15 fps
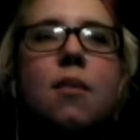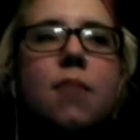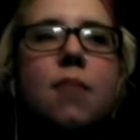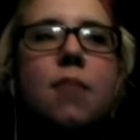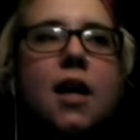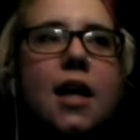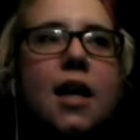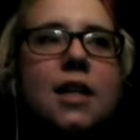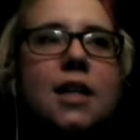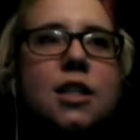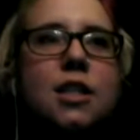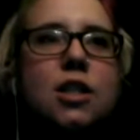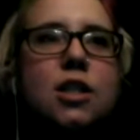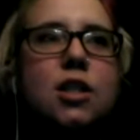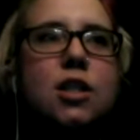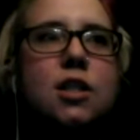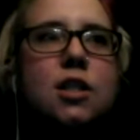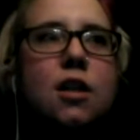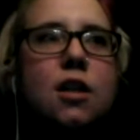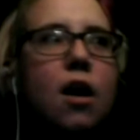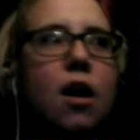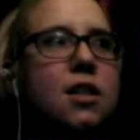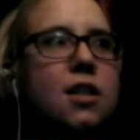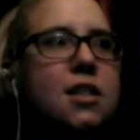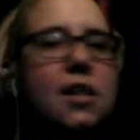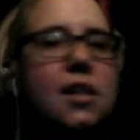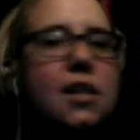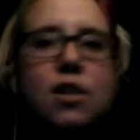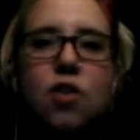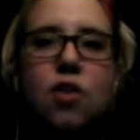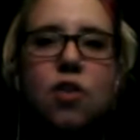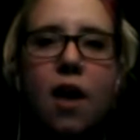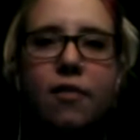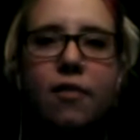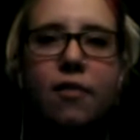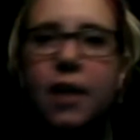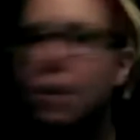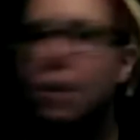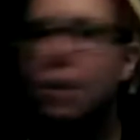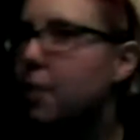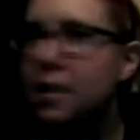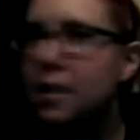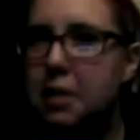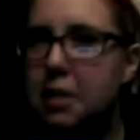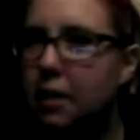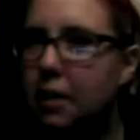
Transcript: It's just constant traffic